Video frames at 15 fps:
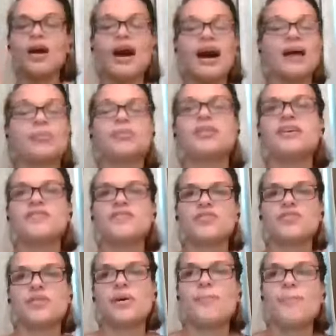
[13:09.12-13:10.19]
I believe
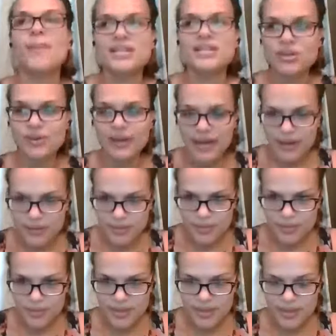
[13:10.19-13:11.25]
mental health
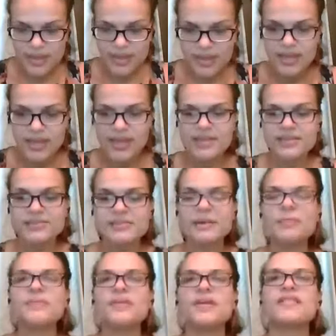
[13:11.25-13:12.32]
is
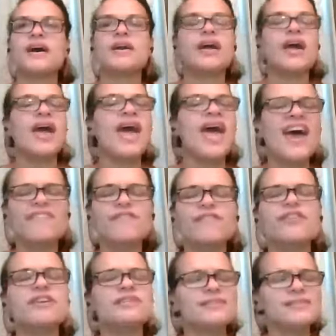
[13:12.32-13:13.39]
something that
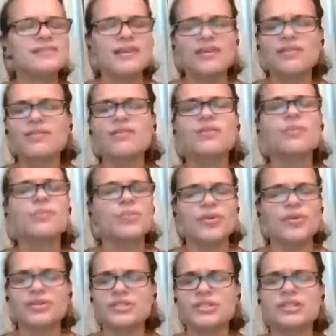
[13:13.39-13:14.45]
every single
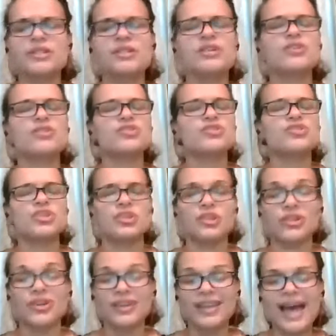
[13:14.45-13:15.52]
person should
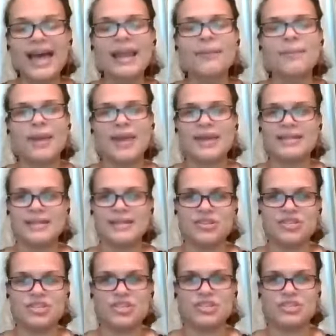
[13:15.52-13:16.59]
look at and pay
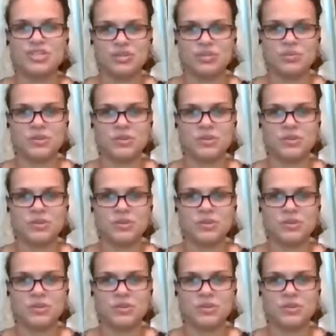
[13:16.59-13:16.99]
attention to.